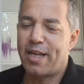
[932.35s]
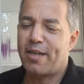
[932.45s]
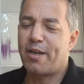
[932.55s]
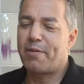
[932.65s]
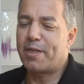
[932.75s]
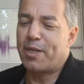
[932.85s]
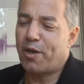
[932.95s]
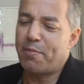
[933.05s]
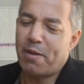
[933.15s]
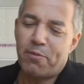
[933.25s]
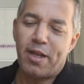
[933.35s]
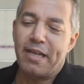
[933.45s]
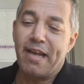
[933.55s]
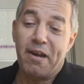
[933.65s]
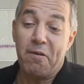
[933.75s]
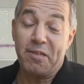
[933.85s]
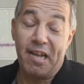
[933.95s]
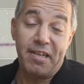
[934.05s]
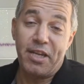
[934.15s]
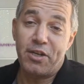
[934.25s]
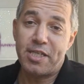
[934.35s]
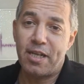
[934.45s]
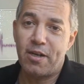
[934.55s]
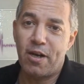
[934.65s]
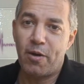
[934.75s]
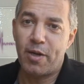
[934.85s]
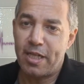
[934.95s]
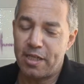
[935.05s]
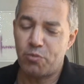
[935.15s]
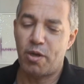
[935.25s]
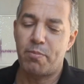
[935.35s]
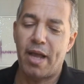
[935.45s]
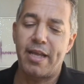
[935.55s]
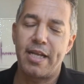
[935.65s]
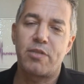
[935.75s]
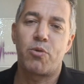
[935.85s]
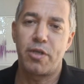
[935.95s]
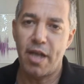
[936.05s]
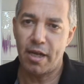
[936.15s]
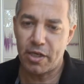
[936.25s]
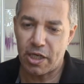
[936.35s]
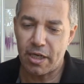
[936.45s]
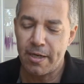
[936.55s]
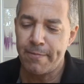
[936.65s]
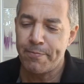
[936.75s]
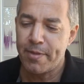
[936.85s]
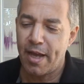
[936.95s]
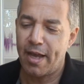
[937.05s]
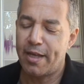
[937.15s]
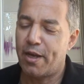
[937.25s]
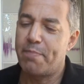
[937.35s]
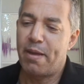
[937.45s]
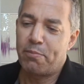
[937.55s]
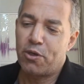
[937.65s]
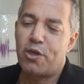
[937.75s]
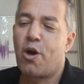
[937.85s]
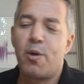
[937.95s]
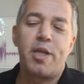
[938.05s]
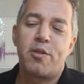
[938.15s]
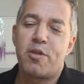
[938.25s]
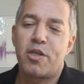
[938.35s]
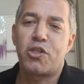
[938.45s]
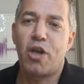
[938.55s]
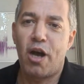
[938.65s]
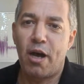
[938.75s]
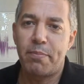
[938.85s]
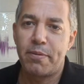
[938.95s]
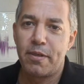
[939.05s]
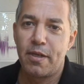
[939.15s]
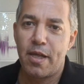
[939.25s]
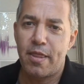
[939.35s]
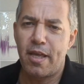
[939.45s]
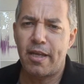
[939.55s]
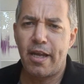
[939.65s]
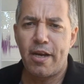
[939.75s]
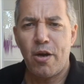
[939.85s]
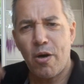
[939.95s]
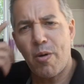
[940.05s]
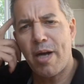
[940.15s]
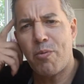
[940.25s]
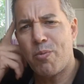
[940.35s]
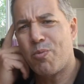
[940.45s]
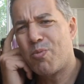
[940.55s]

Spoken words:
Like you remember, like I don't know, 10 years ago, at least when my kids were younger, I remember going to the shop, thinking, oh,